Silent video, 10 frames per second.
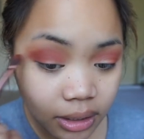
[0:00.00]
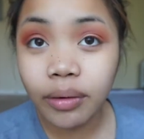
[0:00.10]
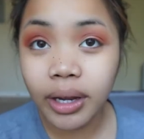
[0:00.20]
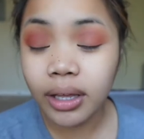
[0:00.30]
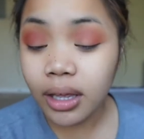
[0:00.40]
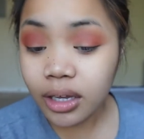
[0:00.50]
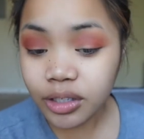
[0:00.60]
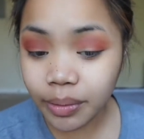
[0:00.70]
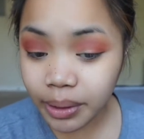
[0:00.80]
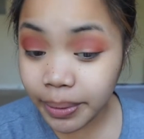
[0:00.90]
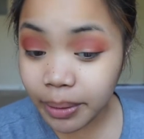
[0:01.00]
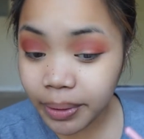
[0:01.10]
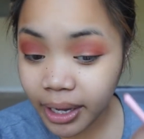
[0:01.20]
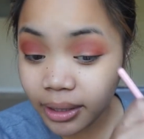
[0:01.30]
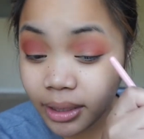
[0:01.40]
All right, so I'm gonna be
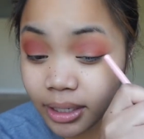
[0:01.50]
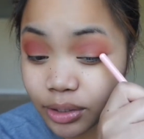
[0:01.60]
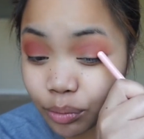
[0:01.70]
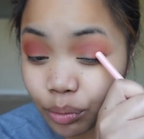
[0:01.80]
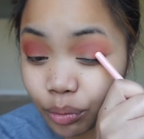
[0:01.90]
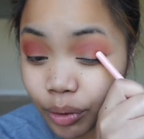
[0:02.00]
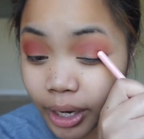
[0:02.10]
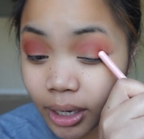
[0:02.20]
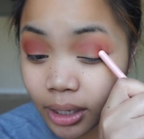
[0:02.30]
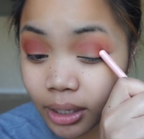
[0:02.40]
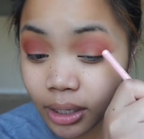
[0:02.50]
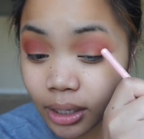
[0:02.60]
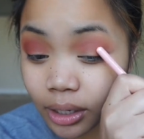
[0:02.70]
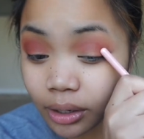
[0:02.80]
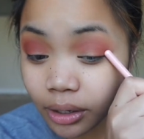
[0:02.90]
applying this right
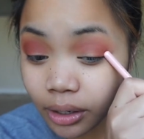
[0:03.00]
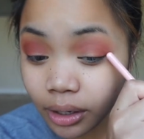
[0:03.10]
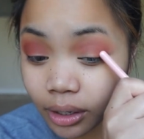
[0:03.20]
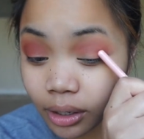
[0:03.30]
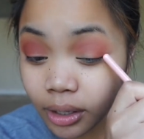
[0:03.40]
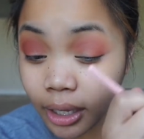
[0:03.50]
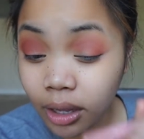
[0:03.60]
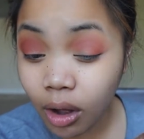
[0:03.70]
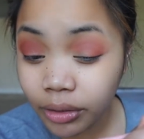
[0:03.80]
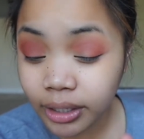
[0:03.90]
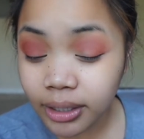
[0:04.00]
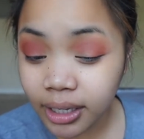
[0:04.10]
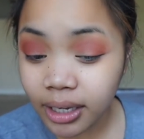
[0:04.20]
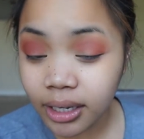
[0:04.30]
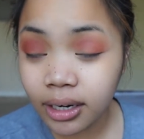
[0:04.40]
here, like on the
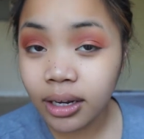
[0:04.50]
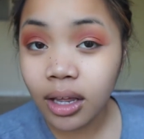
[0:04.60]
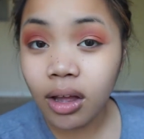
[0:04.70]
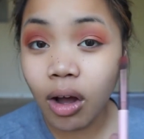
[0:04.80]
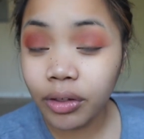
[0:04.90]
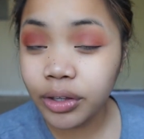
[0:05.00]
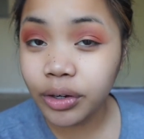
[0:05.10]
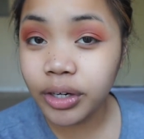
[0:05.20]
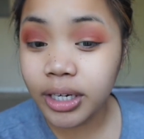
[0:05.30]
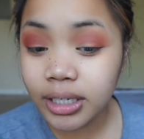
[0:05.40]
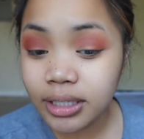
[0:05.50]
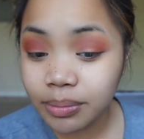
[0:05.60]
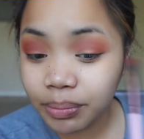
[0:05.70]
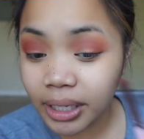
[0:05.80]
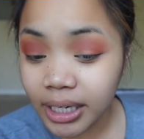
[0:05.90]
lid, on the
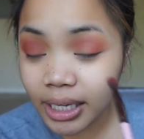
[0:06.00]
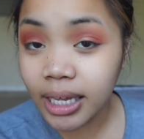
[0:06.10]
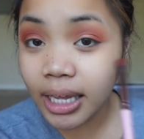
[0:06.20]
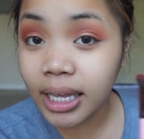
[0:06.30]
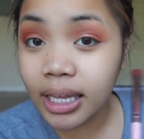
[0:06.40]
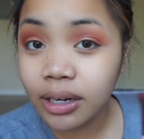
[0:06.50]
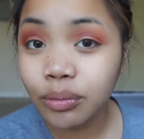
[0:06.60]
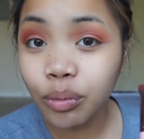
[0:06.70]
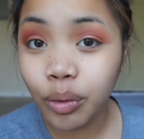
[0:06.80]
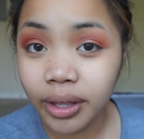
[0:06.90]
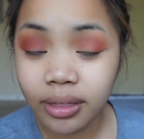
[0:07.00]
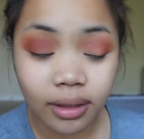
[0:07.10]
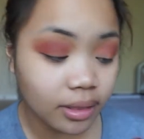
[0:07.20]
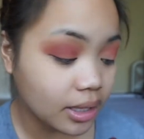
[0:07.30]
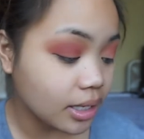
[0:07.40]
crease, blending it in with
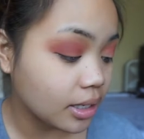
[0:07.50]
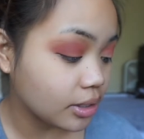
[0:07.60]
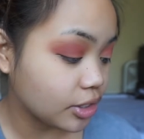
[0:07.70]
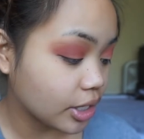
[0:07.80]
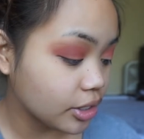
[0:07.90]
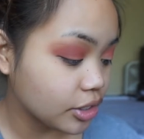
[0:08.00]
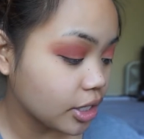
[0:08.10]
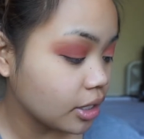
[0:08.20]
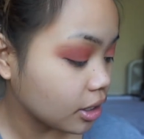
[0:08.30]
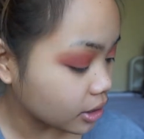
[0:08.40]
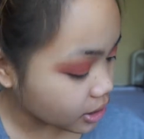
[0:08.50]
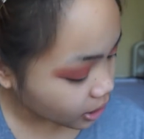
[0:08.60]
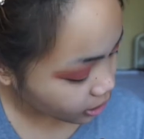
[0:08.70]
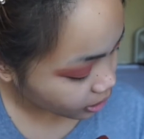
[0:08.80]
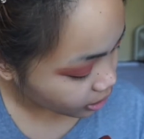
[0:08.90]
the second shade,
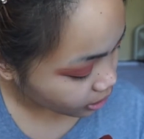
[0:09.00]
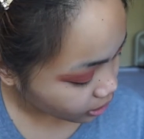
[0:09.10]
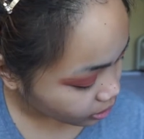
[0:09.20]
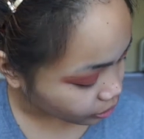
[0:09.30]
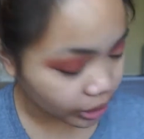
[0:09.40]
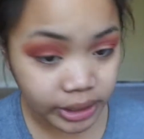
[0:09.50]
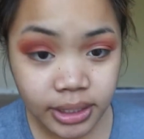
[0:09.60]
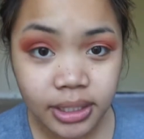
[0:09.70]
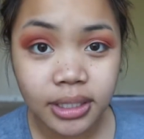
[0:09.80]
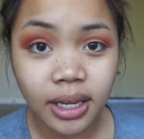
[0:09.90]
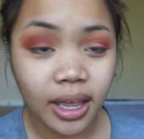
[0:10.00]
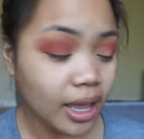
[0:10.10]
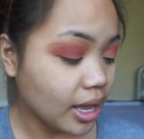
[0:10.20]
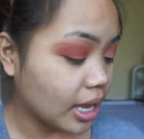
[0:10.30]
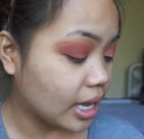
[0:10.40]
Hunts.
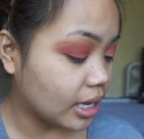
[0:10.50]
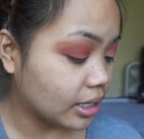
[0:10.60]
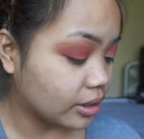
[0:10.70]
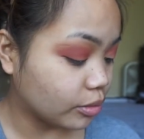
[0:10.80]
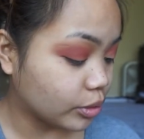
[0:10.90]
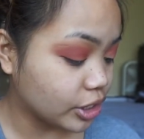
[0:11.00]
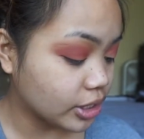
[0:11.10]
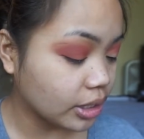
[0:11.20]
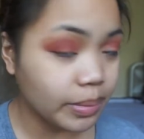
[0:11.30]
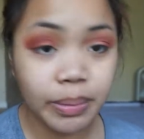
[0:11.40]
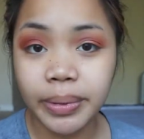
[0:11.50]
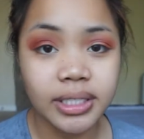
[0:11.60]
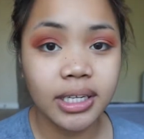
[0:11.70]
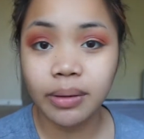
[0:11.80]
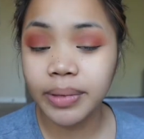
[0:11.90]
And we're just gonna be
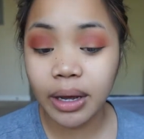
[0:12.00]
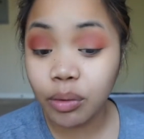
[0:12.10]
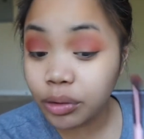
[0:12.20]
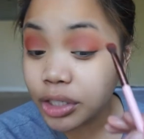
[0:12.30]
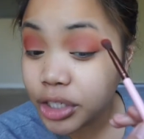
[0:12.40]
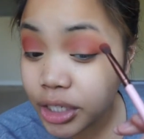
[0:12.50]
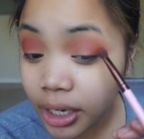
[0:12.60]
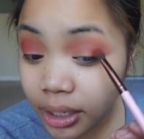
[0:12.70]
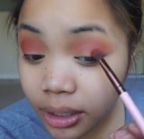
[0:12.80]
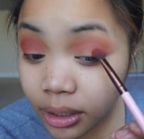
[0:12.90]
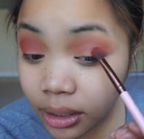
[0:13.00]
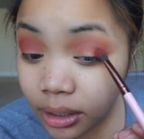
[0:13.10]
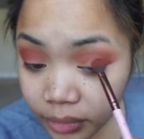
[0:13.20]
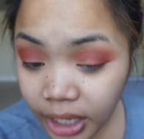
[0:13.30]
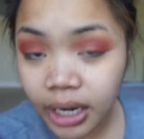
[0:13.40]
building up that orange shade.
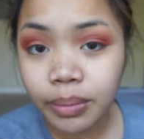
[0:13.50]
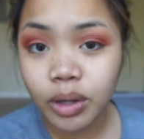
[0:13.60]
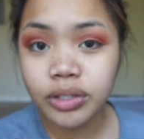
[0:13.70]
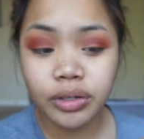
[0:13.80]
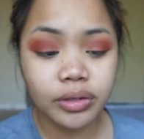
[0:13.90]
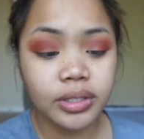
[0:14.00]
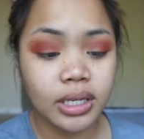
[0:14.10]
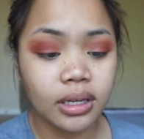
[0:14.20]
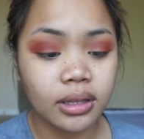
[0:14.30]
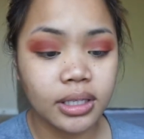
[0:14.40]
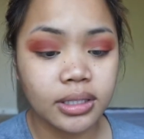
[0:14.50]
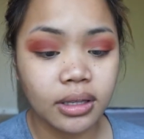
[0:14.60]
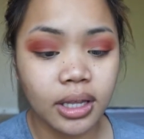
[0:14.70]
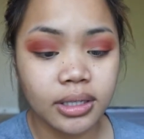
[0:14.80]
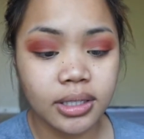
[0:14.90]
And I'm also using this
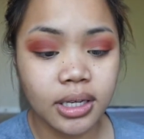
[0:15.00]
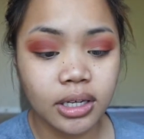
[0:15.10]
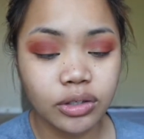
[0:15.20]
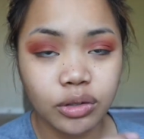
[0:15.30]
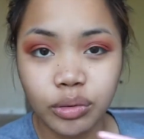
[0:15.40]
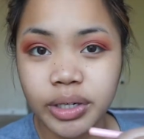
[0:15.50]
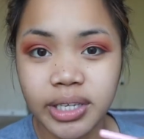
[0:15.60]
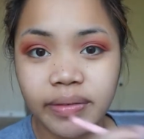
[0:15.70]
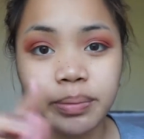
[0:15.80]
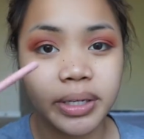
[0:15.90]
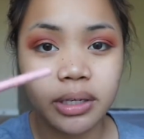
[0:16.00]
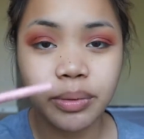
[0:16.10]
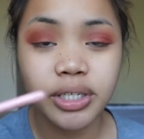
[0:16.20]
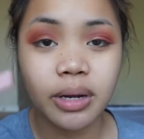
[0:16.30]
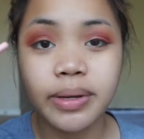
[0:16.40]
Luxie 227 blending
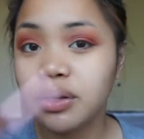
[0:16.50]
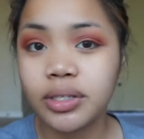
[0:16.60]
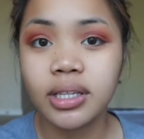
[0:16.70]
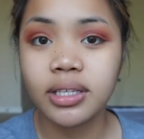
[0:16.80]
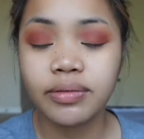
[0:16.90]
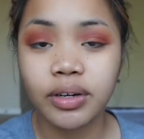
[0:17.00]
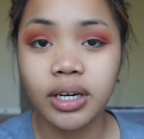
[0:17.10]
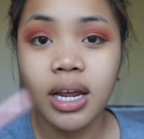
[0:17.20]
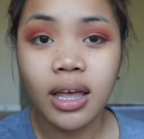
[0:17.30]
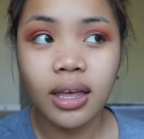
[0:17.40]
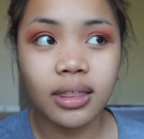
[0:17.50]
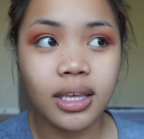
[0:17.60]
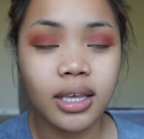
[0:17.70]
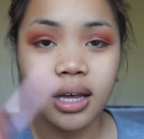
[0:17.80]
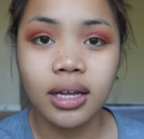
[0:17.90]
brush. I've been using this for
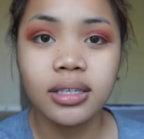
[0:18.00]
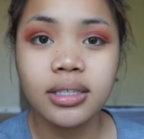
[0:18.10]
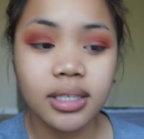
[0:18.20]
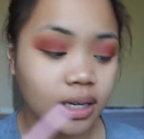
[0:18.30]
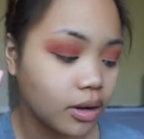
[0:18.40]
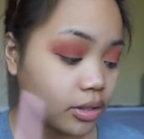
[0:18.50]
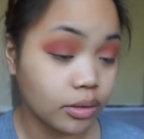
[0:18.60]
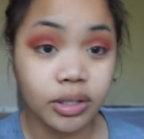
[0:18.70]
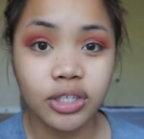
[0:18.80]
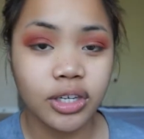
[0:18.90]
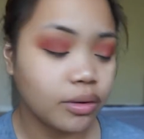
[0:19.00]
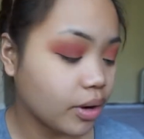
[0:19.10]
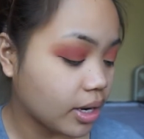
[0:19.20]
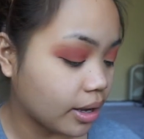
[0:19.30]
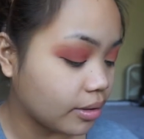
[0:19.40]
the Hunts and also this shade
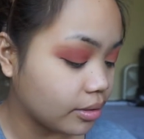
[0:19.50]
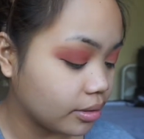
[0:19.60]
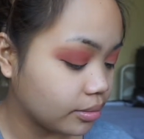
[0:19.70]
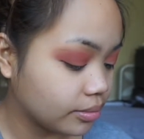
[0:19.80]
right now.